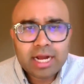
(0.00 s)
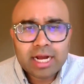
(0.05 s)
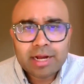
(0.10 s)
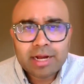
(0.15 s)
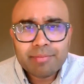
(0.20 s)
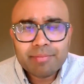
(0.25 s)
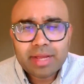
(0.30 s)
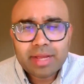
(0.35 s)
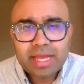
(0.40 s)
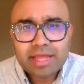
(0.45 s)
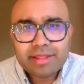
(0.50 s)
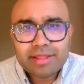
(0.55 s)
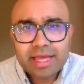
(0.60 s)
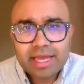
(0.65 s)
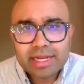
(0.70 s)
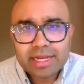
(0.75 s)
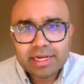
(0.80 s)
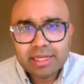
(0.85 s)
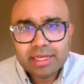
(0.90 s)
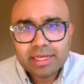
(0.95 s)
And
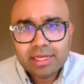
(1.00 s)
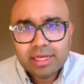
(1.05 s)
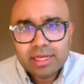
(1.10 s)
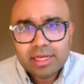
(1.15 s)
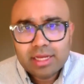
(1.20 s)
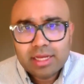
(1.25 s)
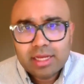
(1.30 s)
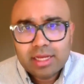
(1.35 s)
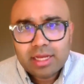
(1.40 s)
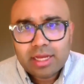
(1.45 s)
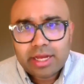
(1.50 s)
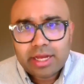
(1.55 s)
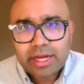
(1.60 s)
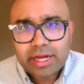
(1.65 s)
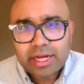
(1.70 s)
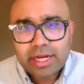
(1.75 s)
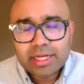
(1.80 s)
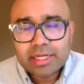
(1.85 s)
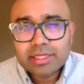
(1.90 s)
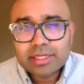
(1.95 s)
then
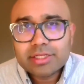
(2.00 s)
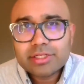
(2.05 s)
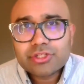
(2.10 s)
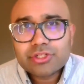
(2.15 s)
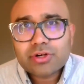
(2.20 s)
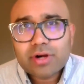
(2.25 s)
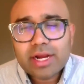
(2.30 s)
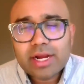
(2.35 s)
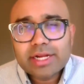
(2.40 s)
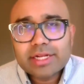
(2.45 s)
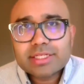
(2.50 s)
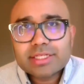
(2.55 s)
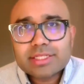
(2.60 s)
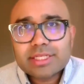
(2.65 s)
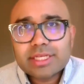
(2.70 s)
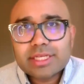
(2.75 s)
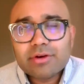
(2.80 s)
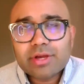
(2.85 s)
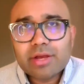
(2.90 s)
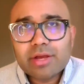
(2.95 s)
trying to
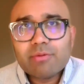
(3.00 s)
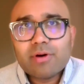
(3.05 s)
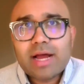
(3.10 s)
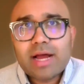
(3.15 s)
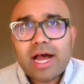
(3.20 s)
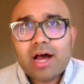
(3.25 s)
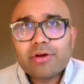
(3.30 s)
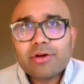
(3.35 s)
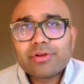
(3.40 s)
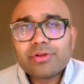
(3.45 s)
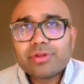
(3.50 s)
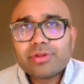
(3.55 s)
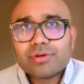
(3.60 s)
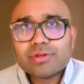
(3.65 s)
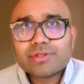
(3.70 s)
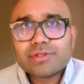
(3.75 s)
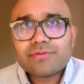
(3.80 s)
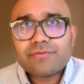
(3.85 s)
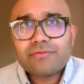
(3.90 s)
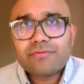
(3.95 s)
see, okay, well, how do
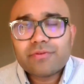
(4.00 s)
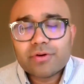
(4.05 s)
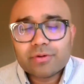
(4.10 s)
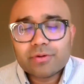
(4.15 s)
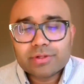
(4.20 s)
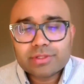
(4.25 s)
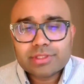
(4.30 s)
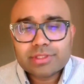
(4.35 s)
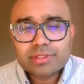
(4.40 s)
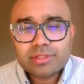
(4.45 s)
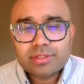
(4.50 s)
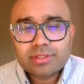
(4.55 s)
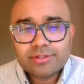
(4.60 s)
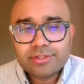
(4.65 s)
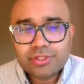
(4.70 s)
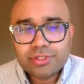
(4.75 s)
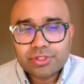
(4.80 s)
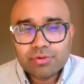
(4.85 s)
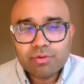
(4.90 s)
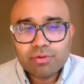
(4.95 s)
those folks
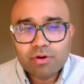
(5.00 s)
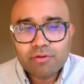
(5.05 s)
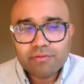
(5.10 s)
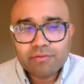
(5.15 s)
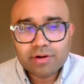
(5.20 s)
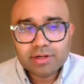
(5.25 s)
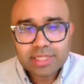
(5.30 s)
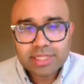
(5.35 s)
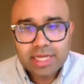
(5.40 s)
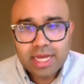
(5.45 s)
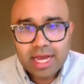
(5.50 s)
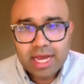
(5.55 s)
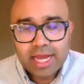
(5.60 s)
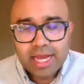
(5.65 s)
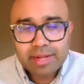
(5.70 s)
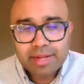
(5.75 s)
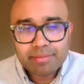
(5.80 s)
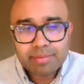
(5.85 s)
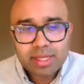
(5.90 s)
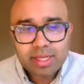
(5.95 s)
do over
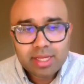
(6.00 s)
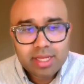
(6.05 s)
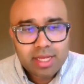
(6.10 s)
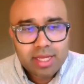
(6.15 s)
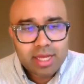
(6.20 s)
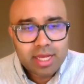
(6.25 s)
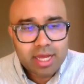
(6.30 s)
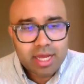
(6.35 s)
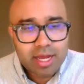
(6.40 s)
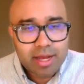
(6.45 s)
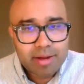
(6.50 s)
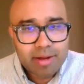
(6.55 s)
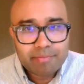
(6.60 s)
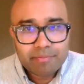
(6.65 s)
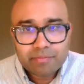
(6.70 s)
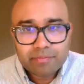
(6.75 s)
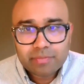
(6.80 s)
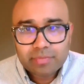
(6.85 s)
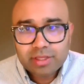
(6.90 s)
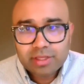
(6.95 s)
time?
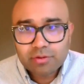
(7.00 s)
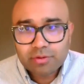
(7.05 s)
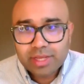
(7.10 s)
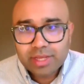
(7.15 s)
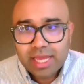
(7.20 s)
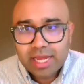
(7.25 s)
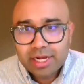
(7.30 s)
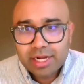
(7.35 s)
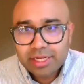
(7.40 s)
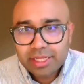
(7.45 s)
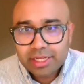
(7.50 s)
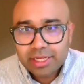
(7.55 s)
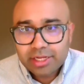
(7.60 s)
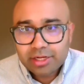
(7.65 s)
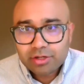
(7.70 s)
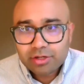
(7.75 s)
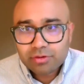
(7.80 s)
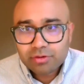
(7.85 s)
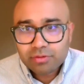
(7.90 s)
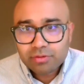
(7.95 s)

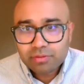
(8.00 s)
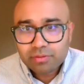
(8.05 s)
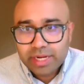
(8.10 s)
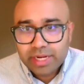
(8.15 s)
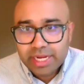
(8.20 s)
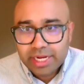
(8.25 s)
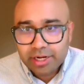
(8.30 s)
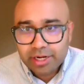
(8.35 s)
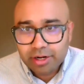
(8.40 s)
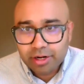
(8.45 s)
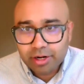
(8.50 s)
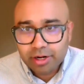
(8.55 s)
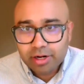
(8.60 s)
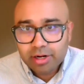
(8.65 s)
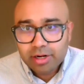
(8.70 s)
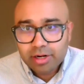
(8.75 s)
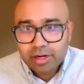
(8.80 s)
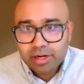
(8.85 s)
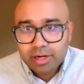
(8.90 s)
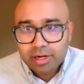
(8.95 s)
Kennedy
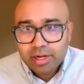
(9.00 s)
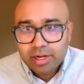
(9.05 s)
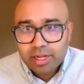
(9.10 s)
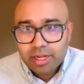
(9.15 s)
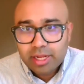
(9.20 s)
Krieger,